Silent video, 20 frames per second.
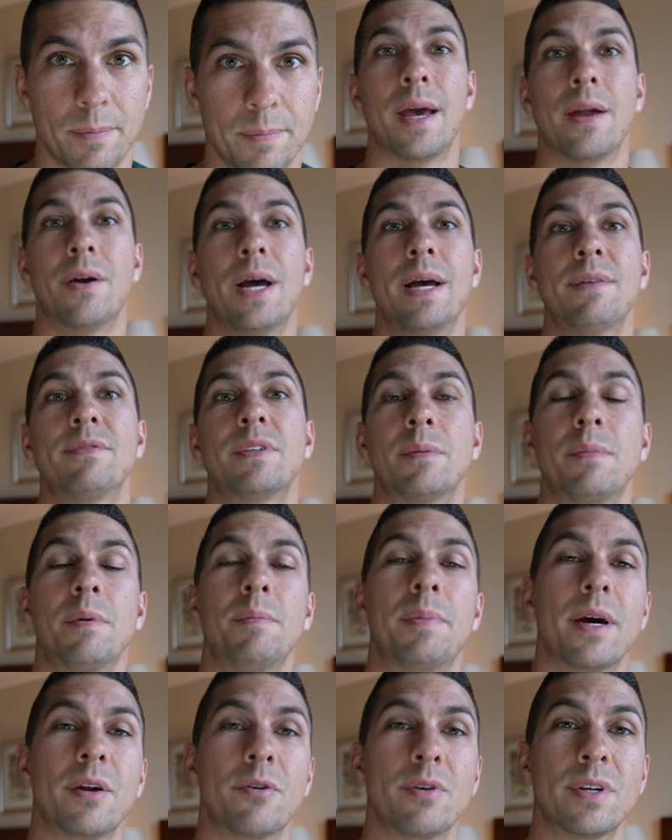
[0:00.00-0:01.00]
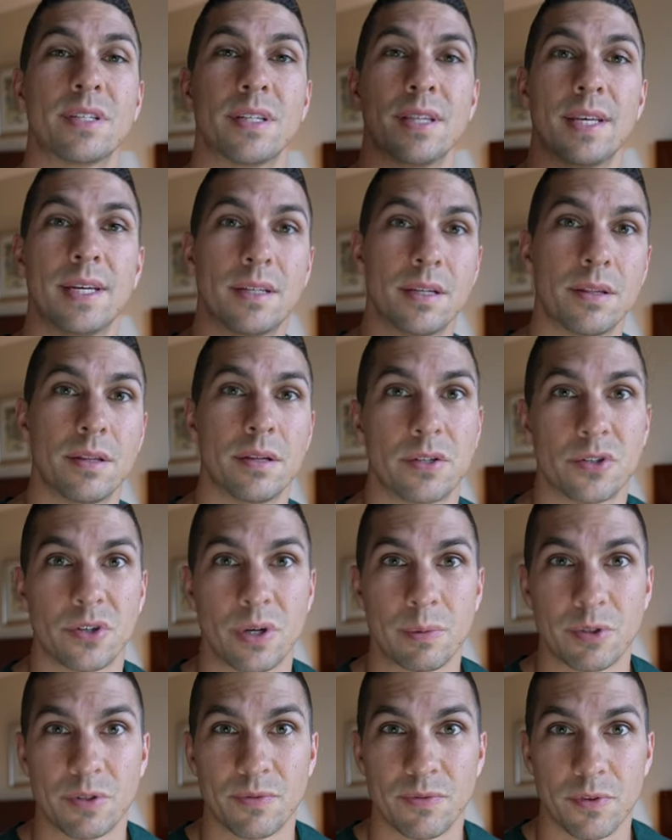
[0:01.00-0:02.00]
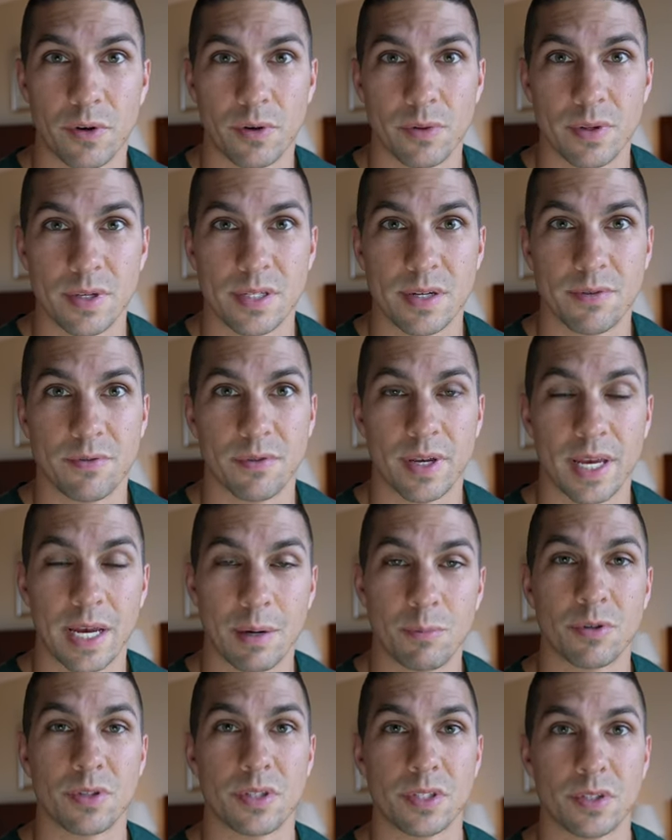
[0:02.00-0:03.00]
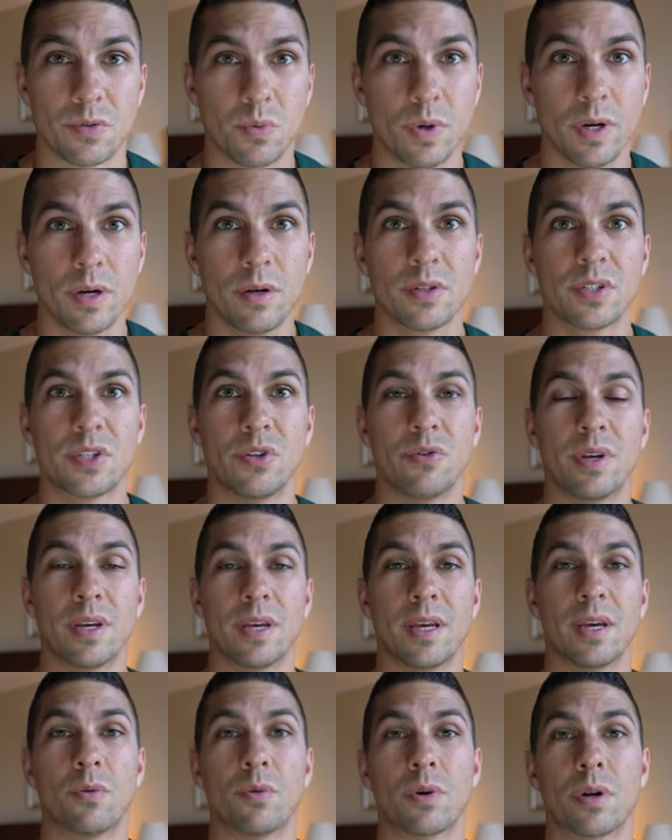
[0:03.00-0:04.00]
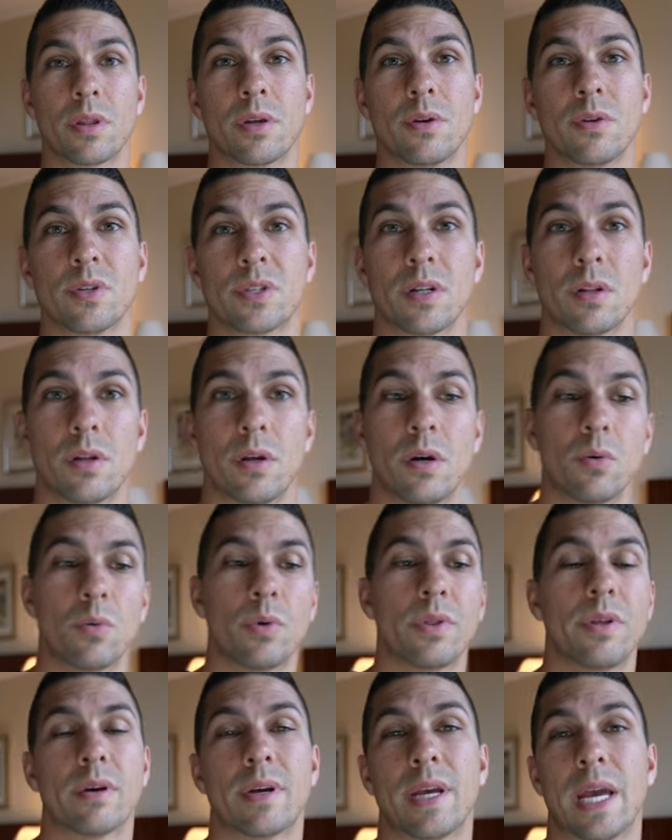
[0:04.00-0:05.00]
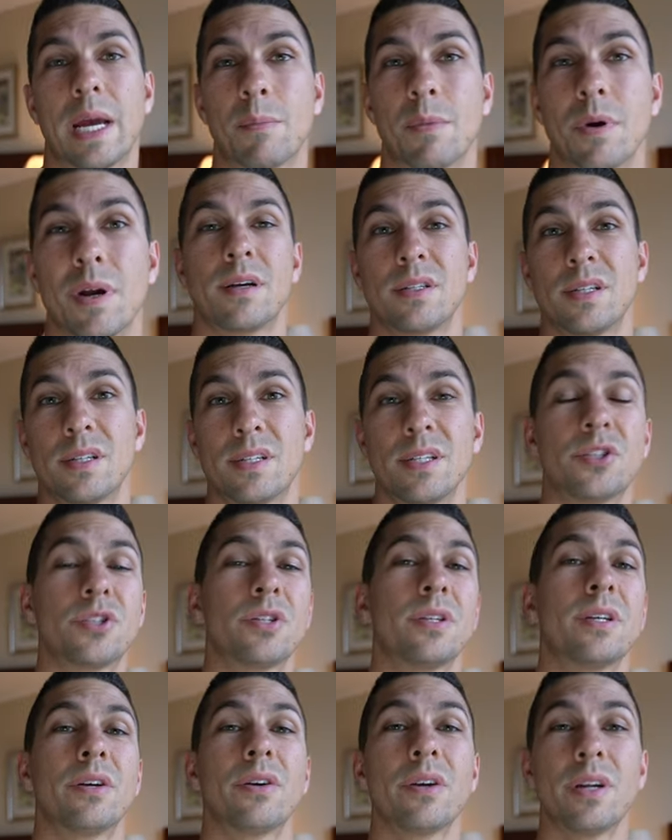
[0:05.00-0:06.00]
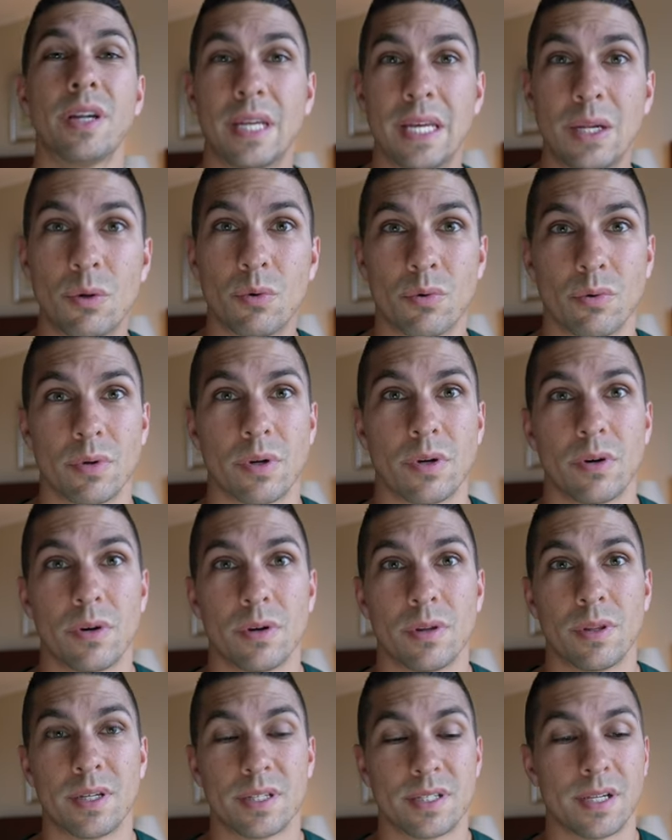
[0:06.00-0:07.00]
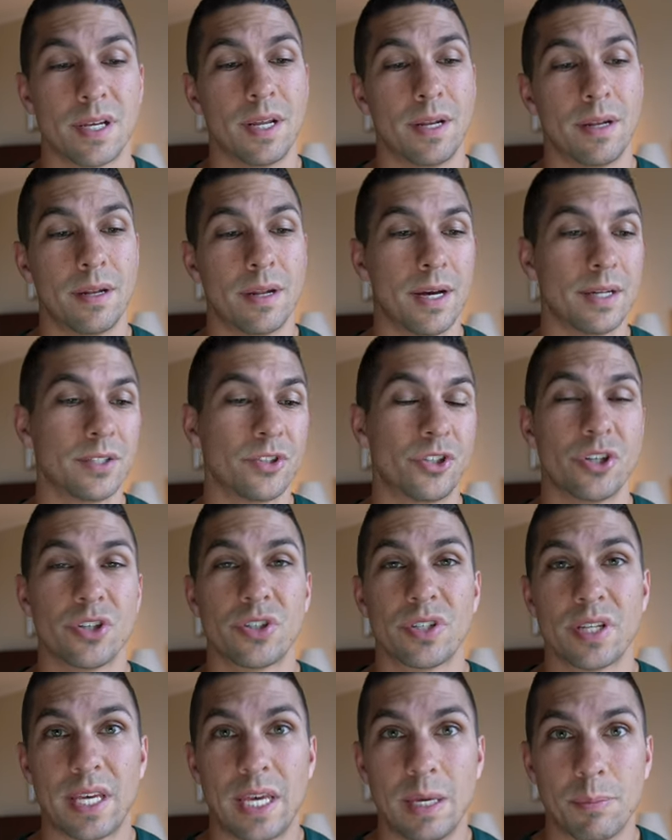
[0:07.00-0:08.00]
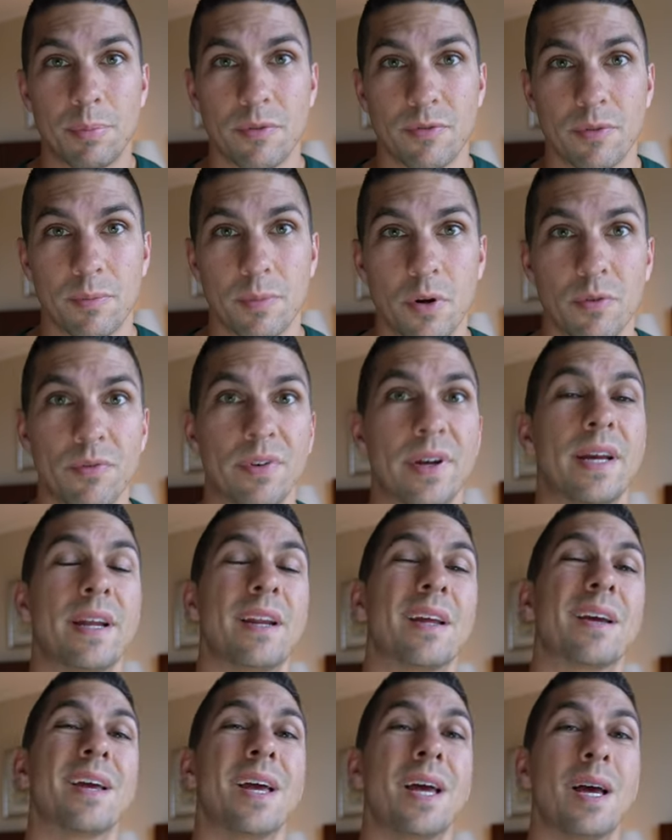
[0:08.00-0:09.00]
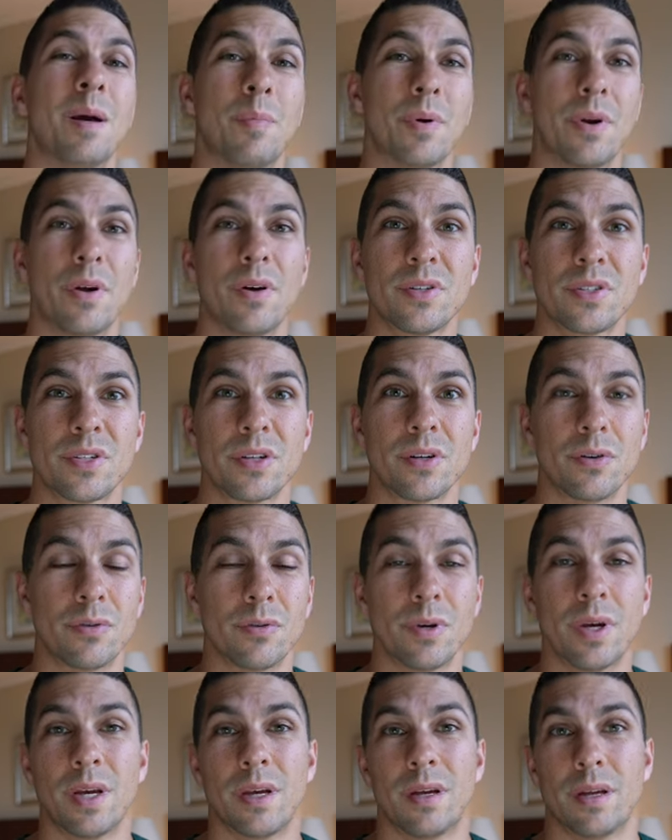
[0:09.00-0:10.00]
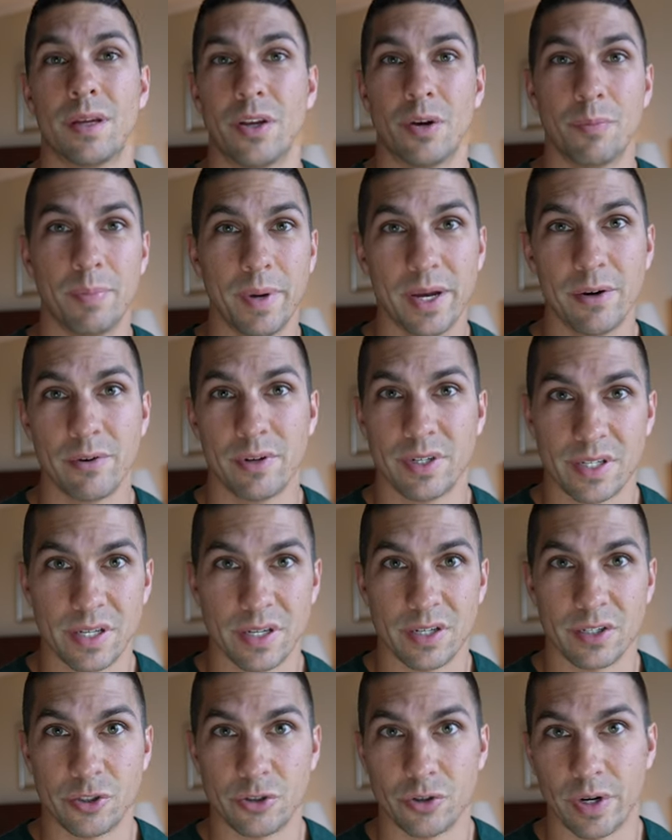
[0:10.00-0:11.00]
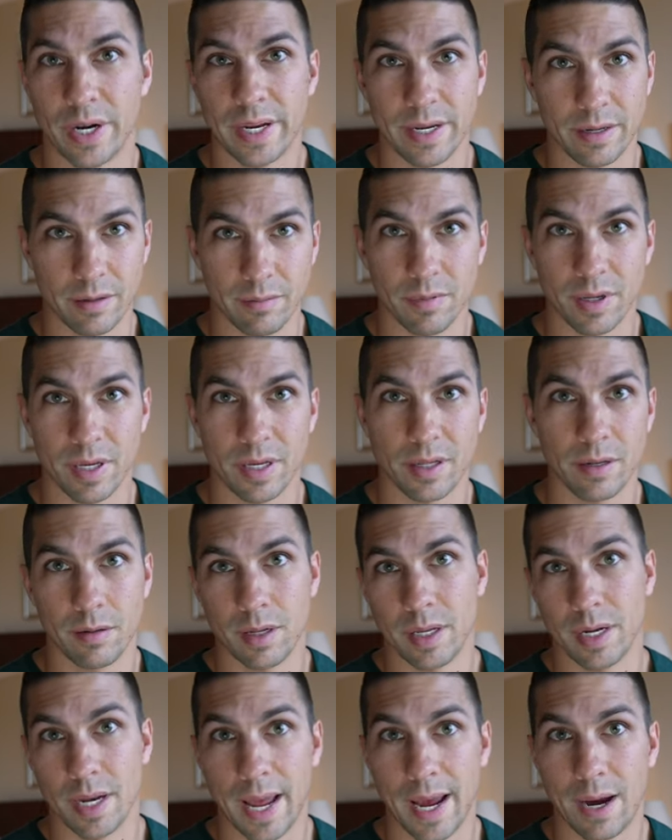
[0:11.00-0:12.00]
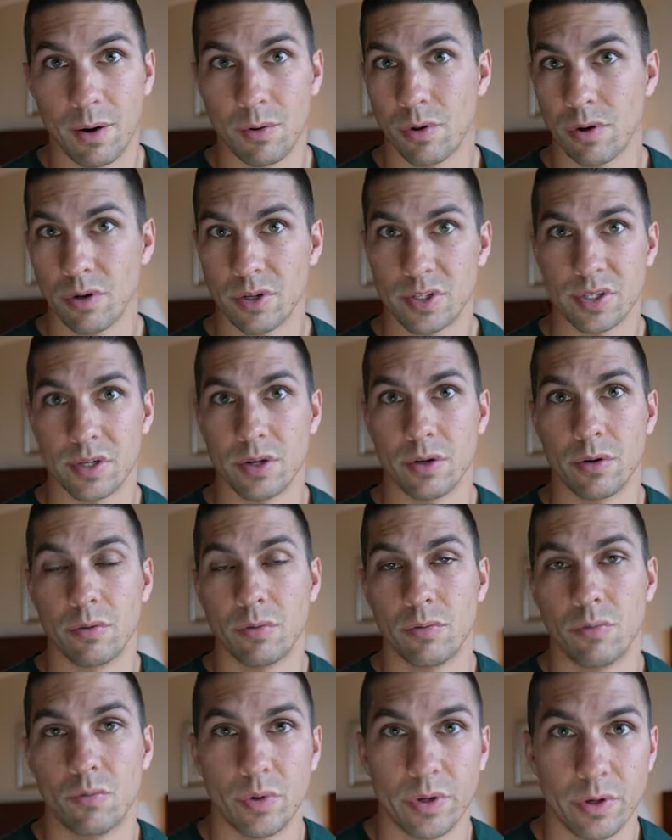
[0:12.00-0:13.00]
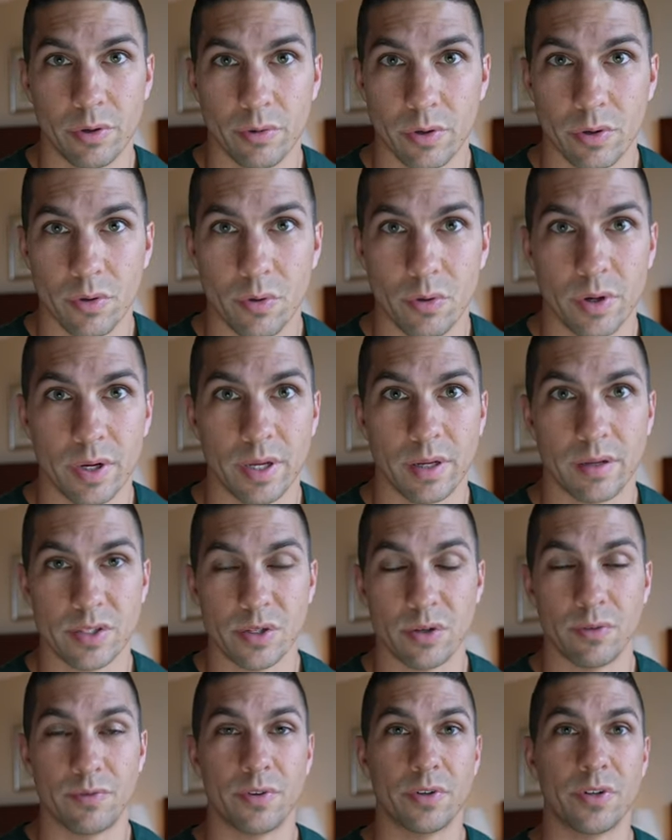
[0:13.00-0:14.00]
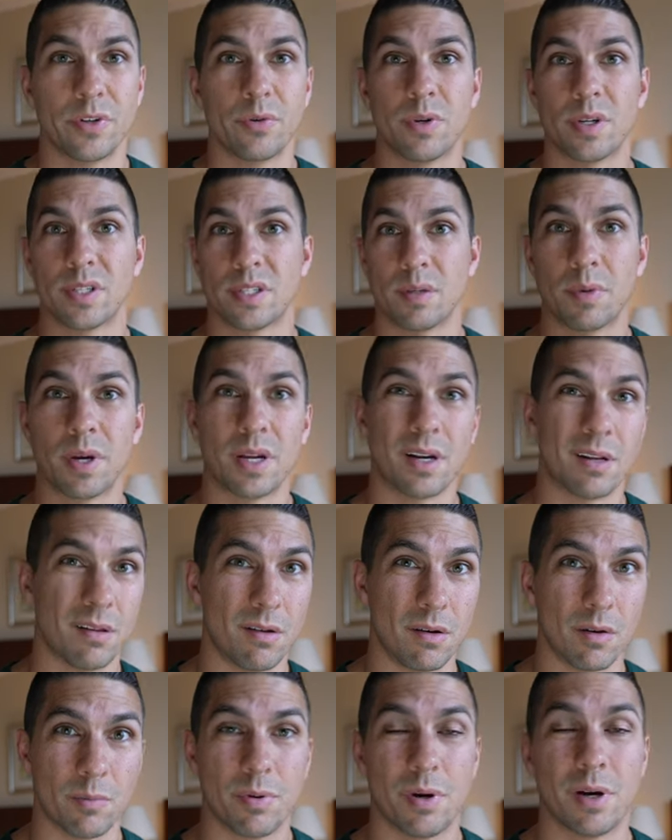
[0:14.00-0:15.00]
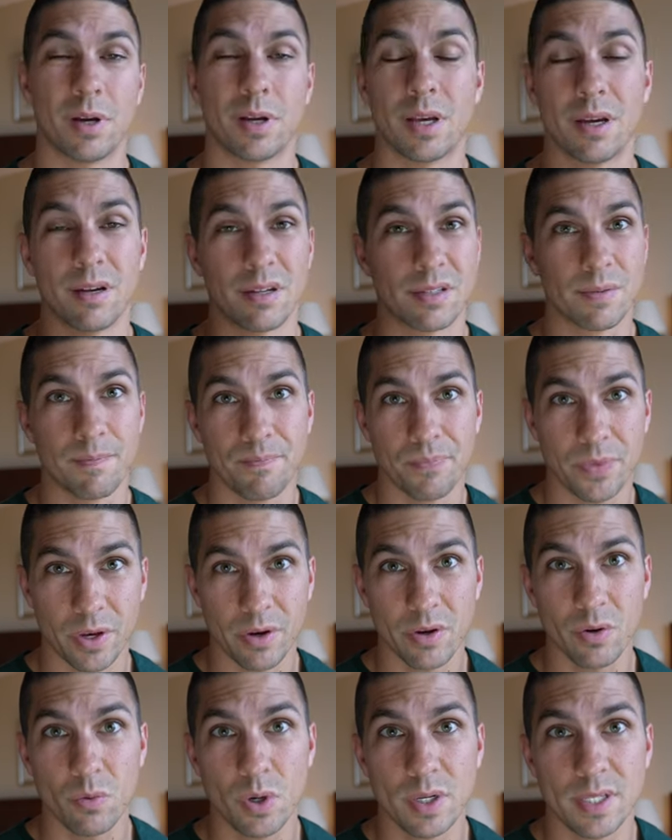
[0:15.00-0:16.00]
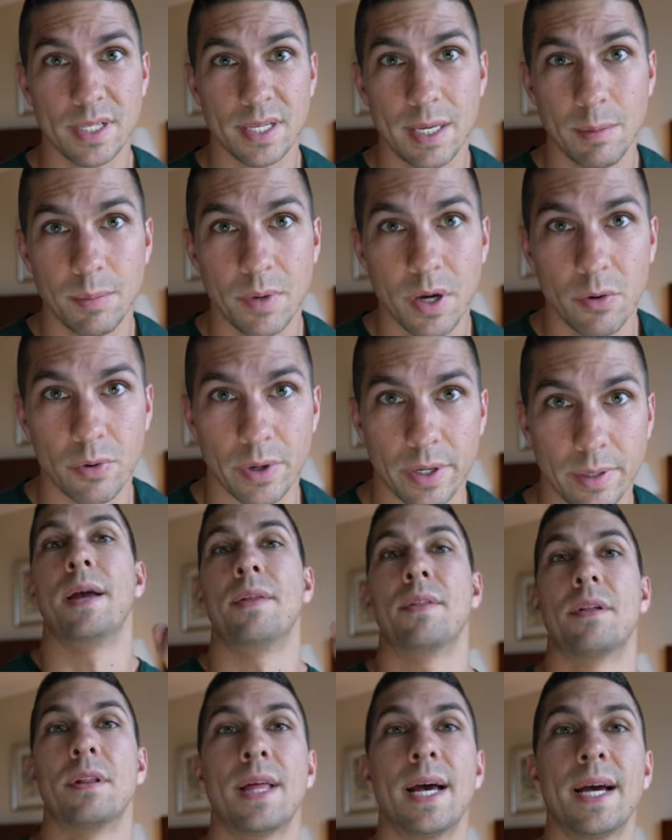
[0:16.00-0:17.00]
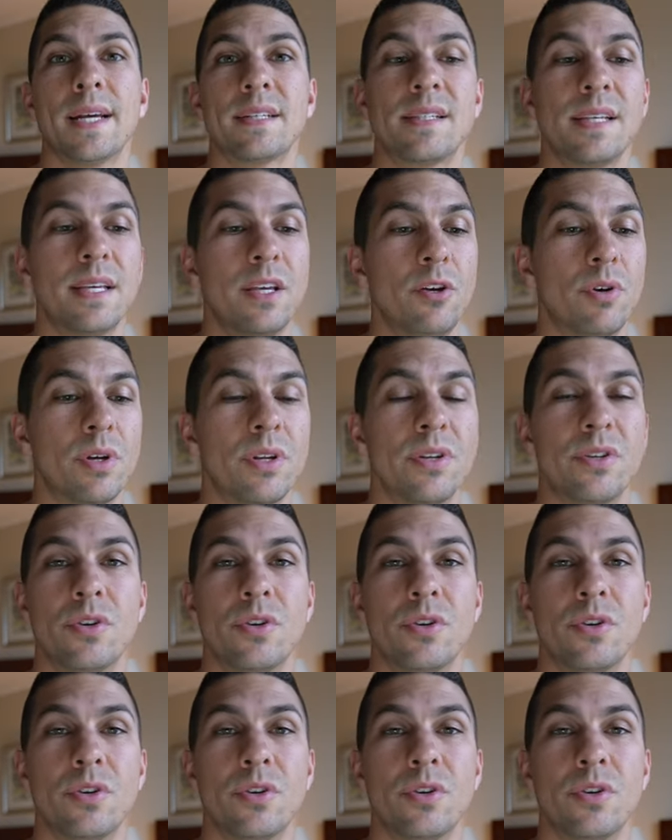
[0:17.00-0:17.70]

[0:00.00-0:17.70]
And I'll have dummy batteries linked in the description for all these different cameras as well, so you can get one of those along with your camera, because essentially you're going to need one regardless, not just to keep it from overheating, but also your battery's going to drain in an hour or so when you're recording. So if you're doing some kind of long podcast, you're gonna want it to keep going. And the last thing you can